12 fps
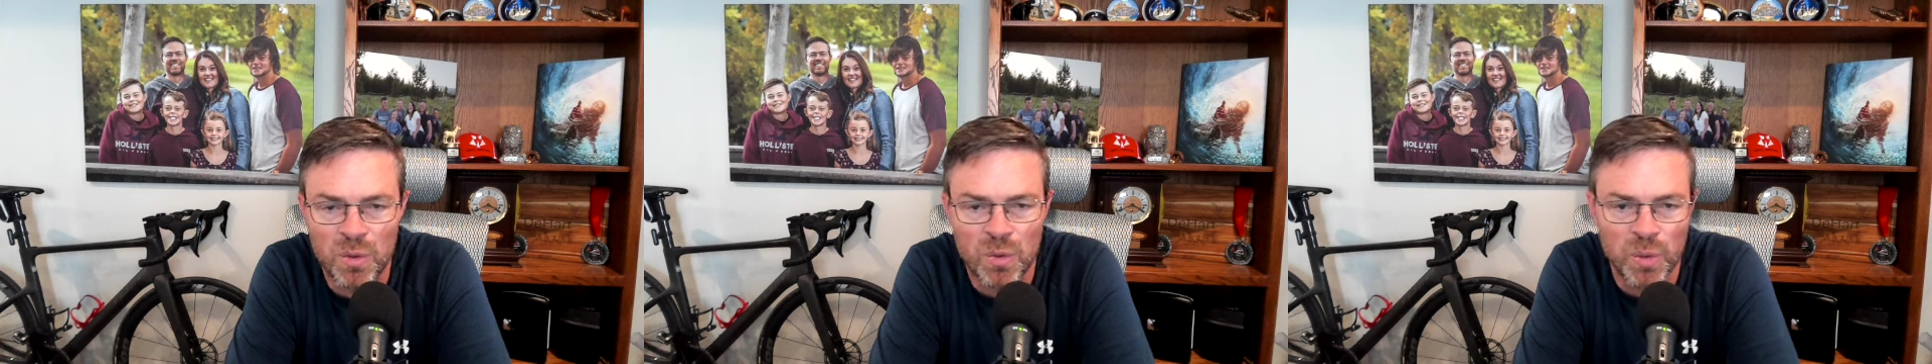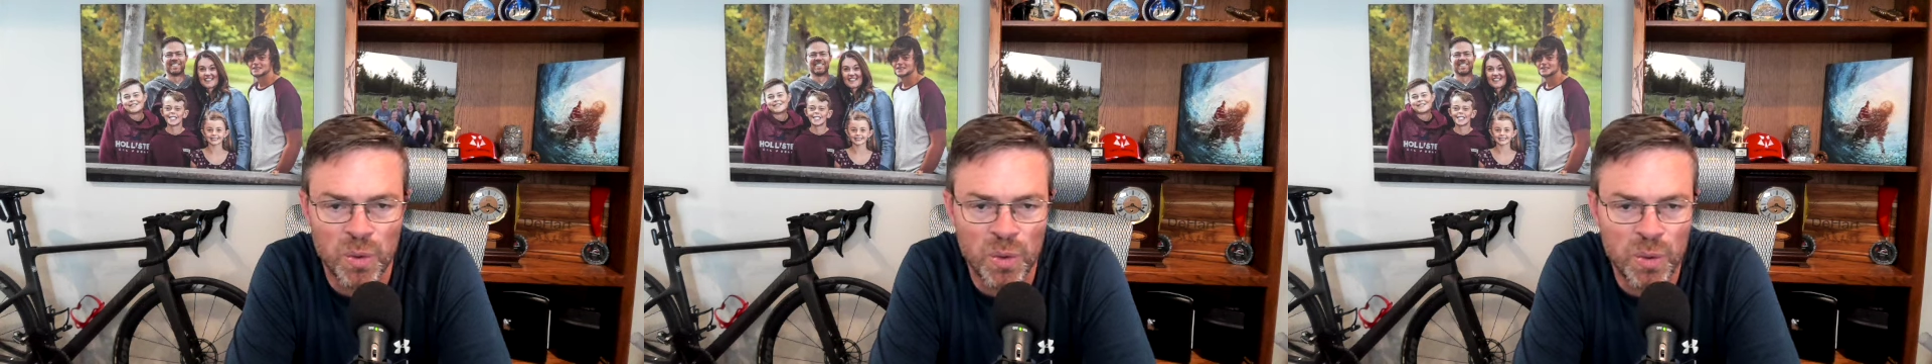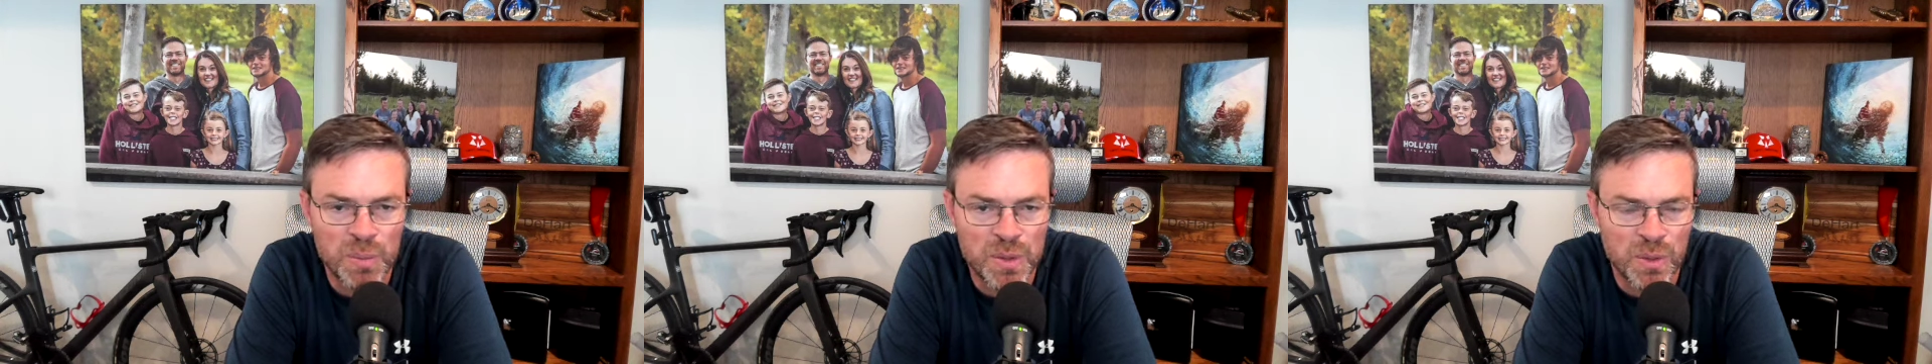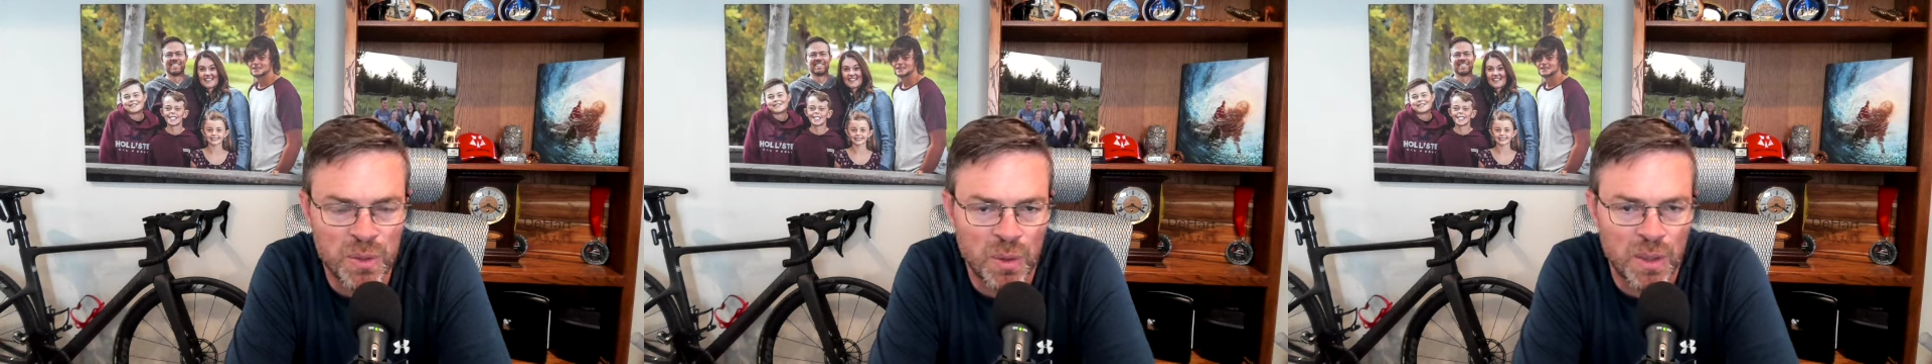groups
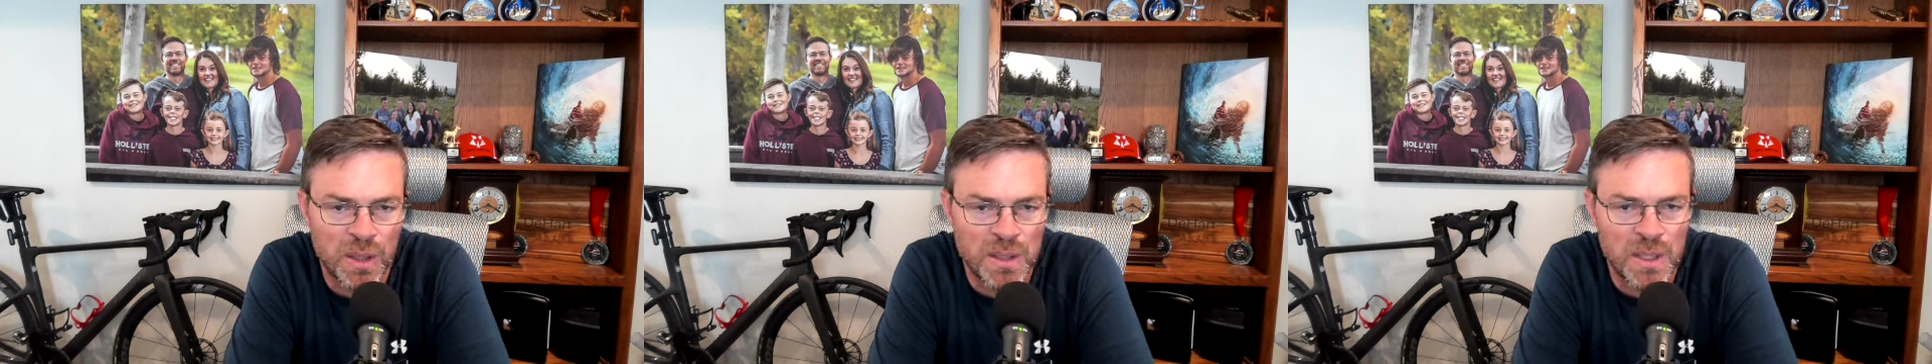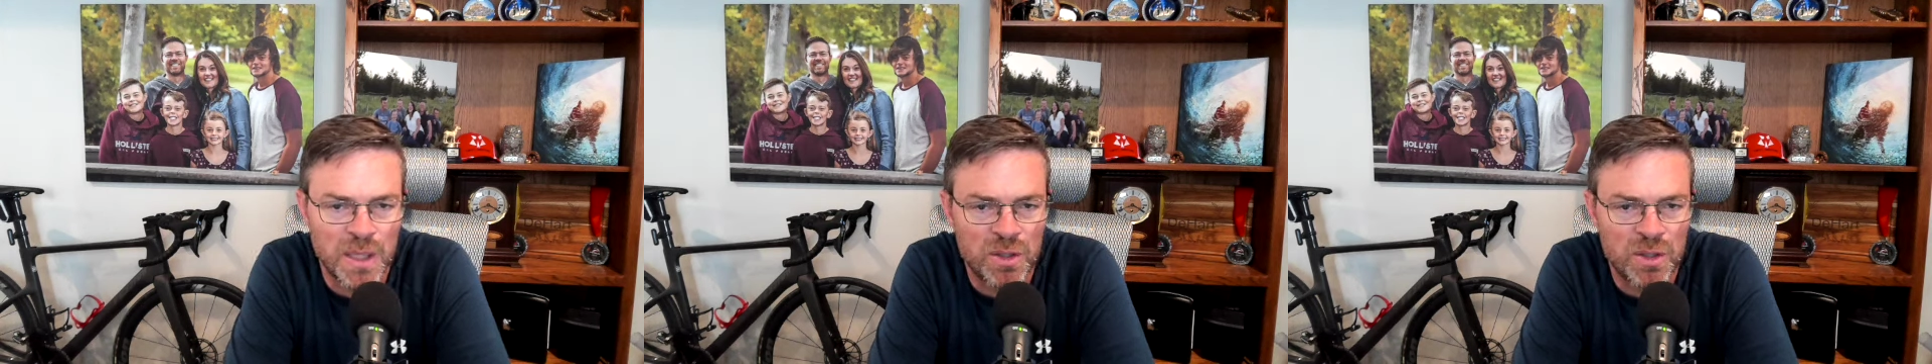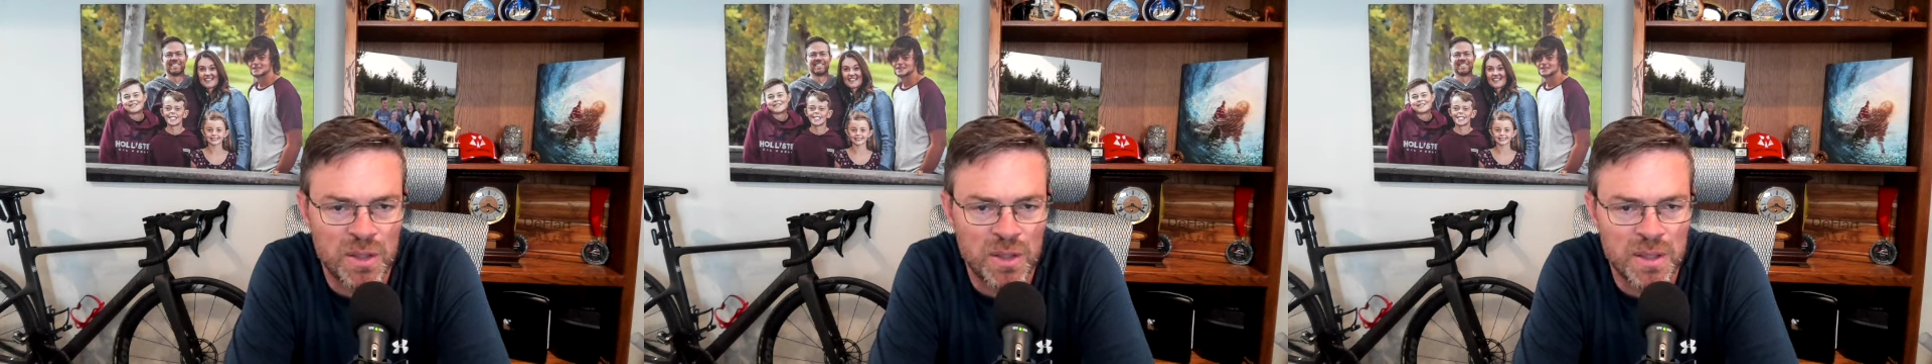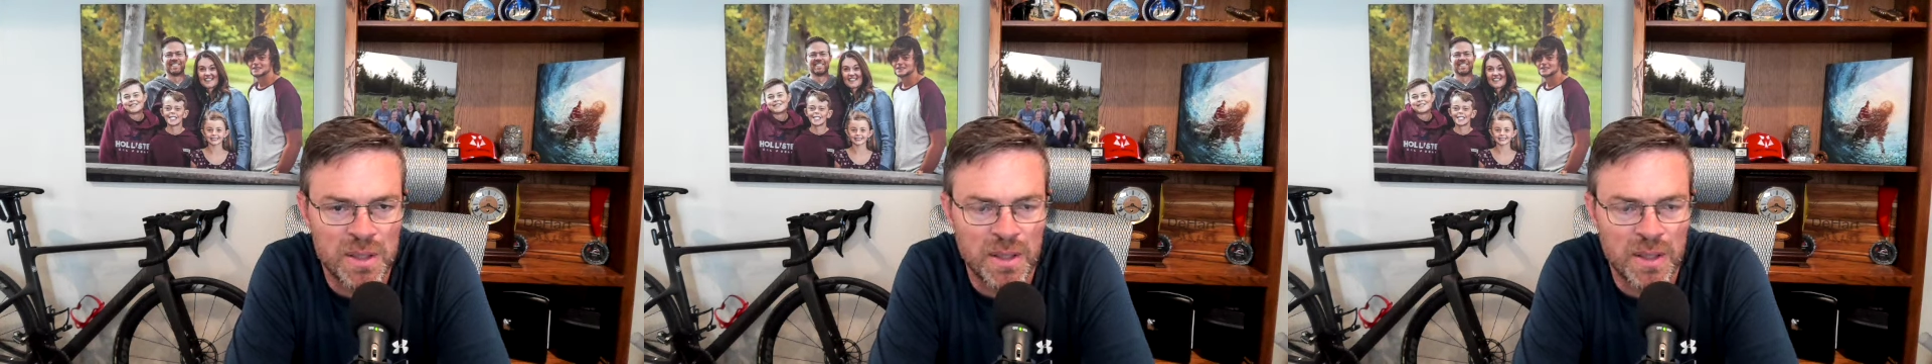and
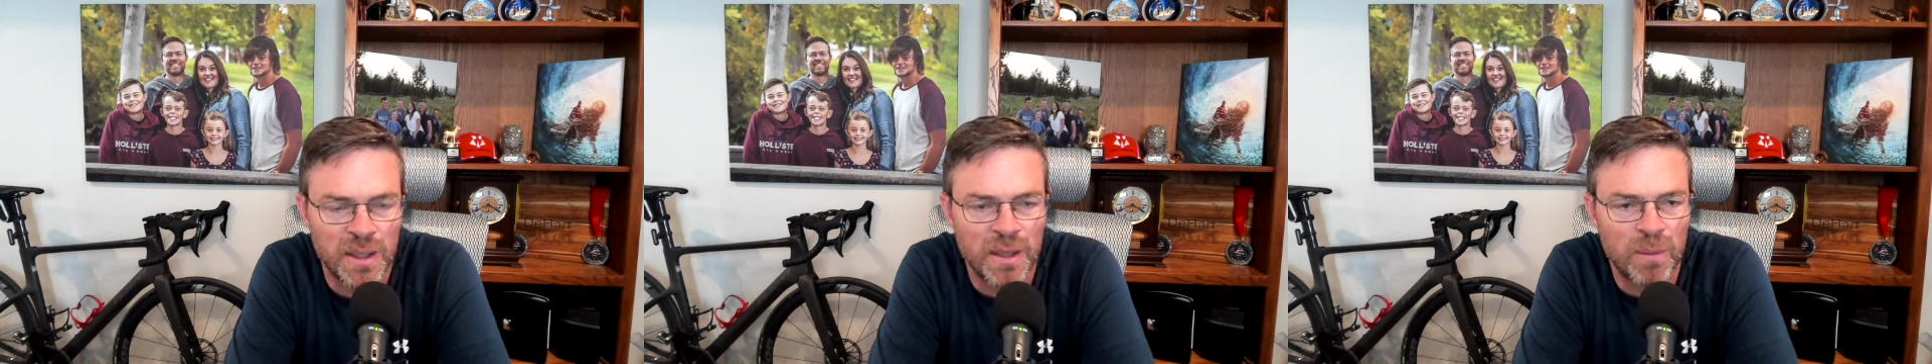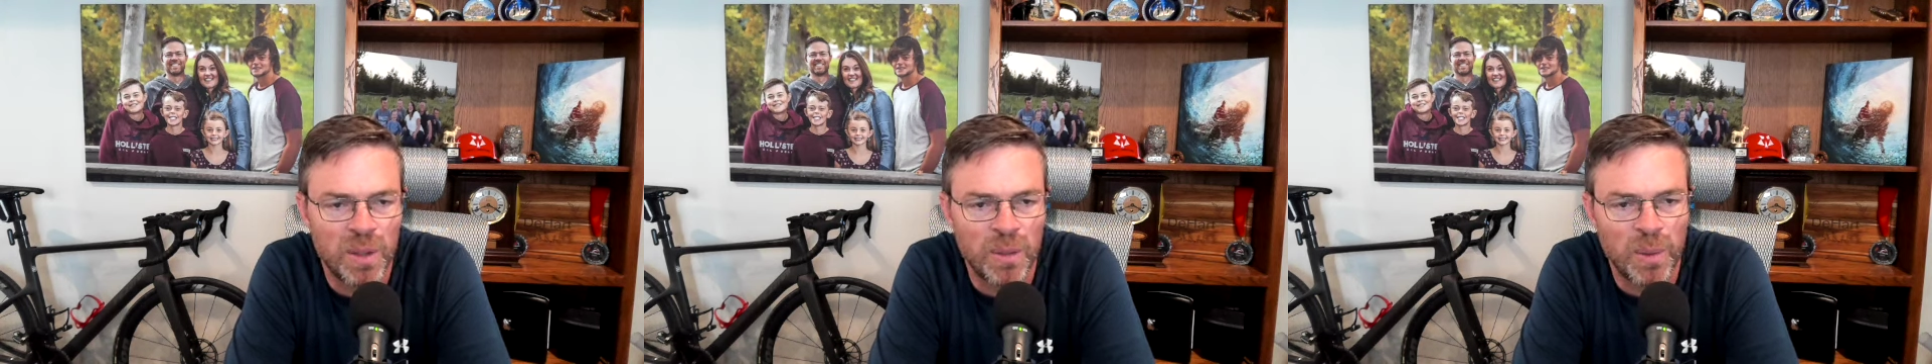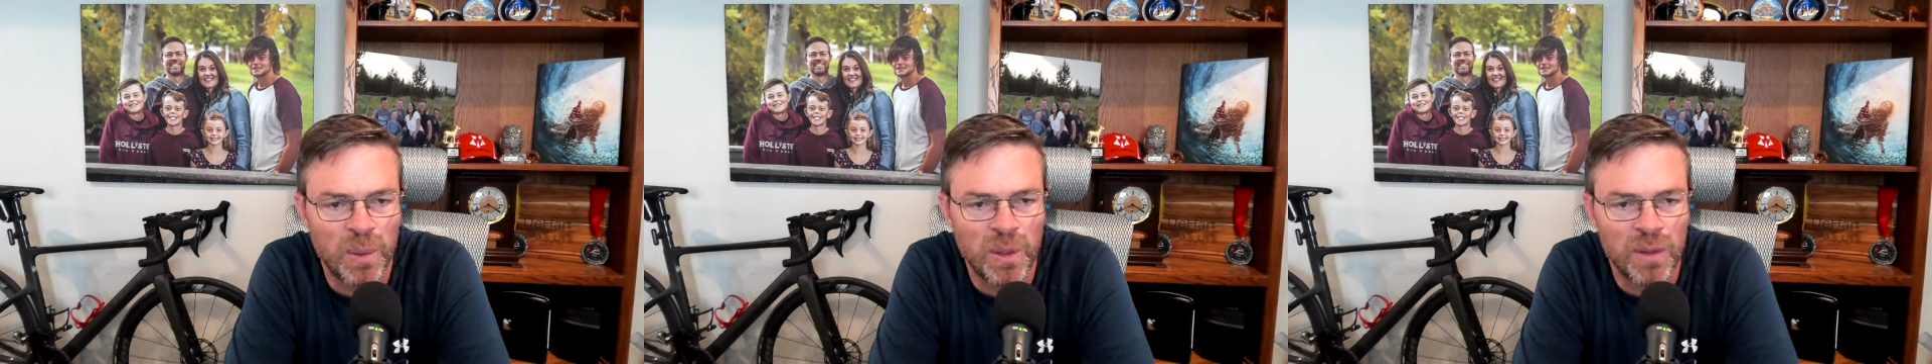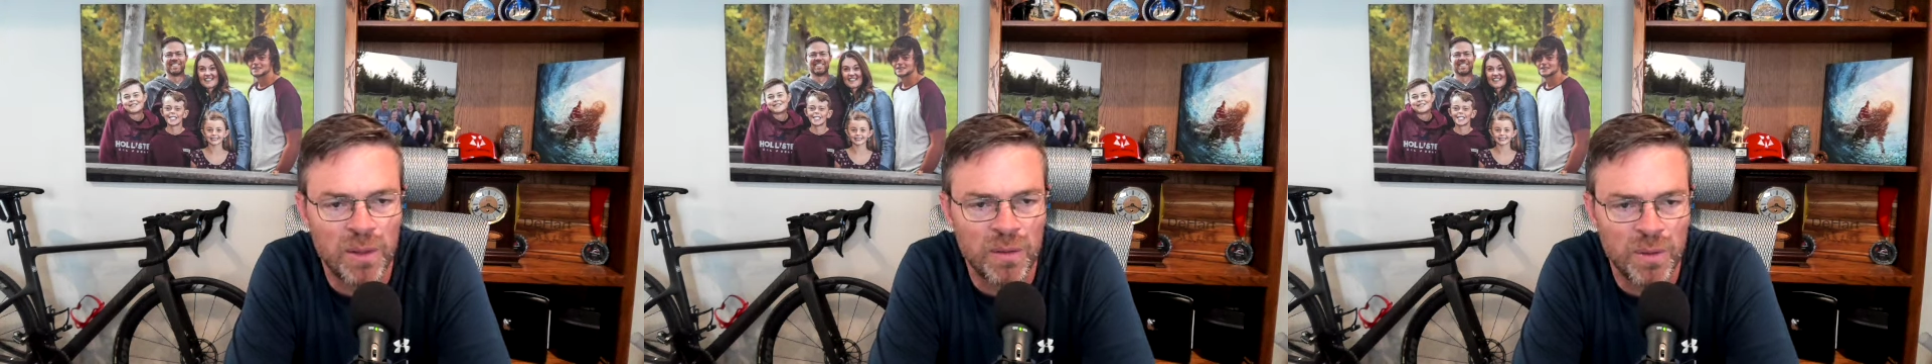organizations that I had been a
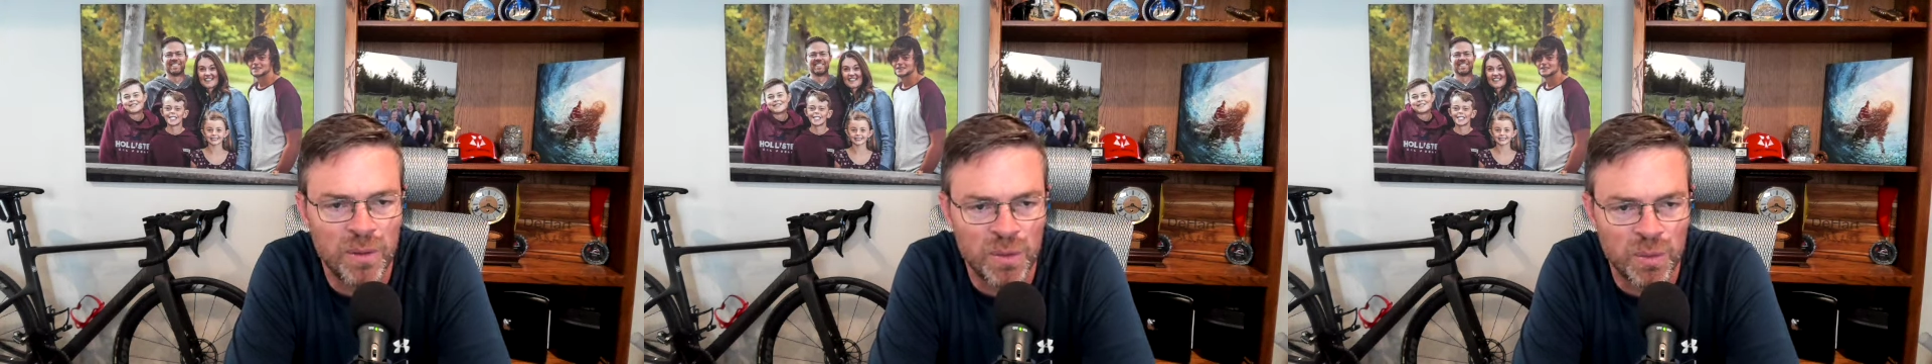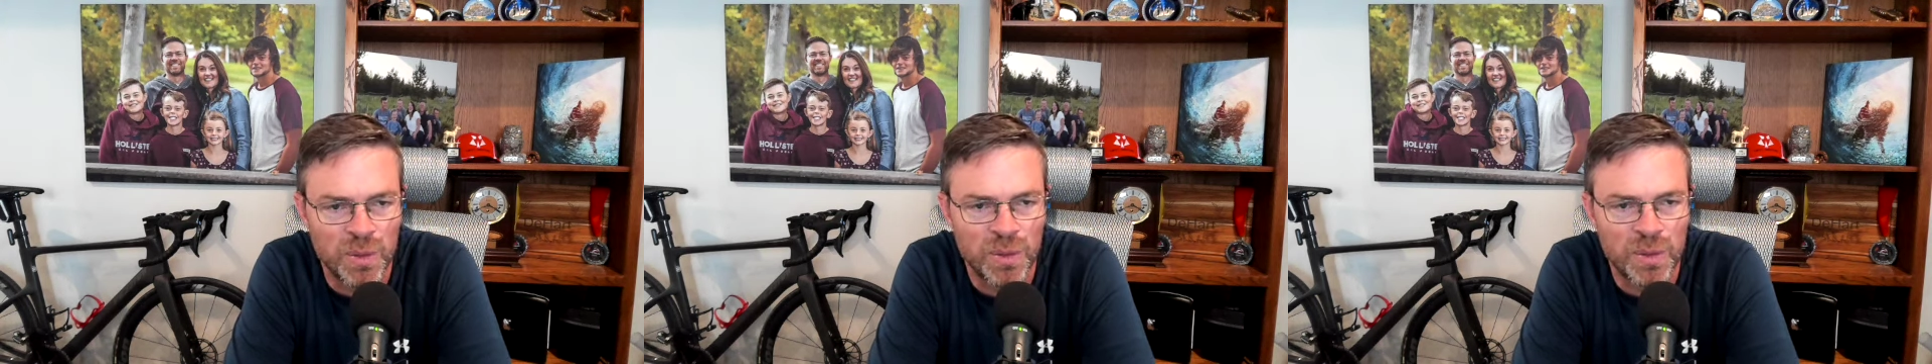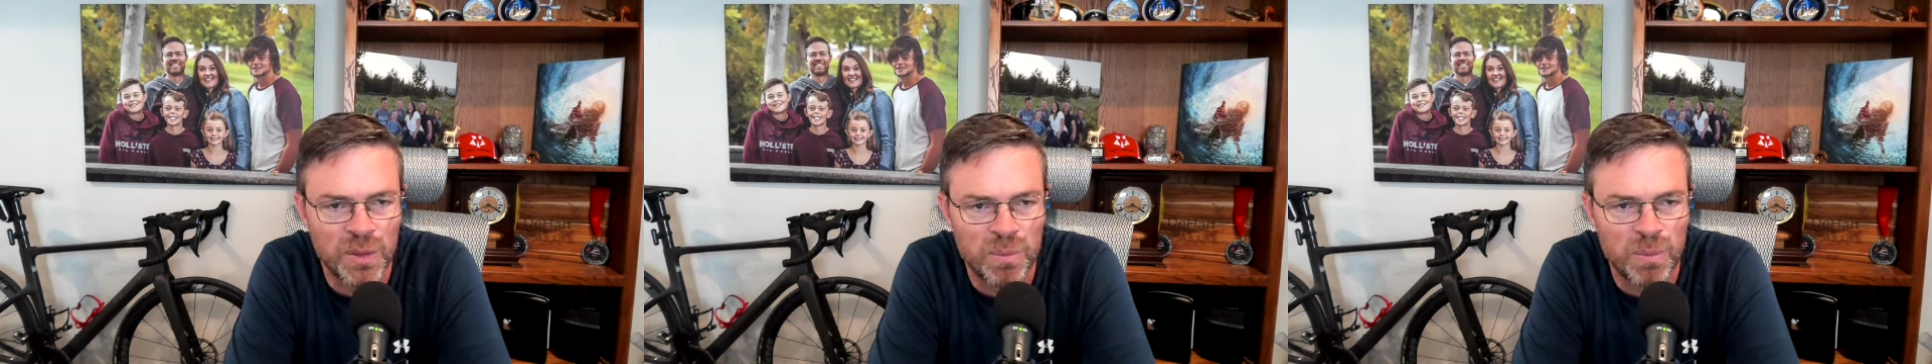part of that are really